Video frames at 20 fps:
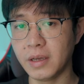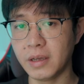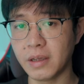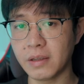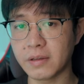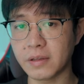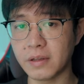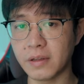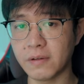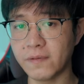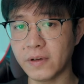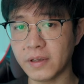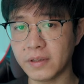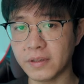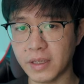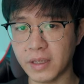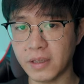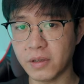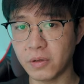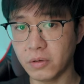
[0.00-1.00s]
It's the first
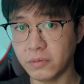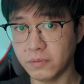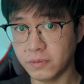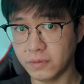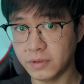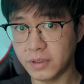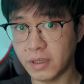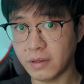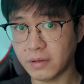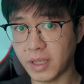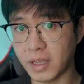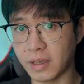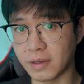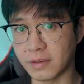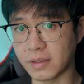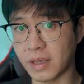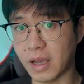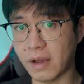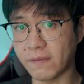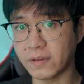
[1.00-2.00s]
thing you will notice
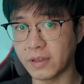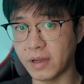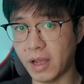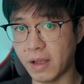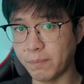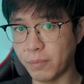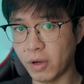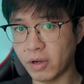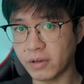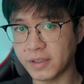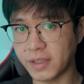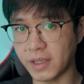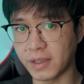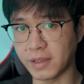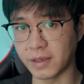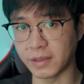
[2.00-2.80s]
after unboxing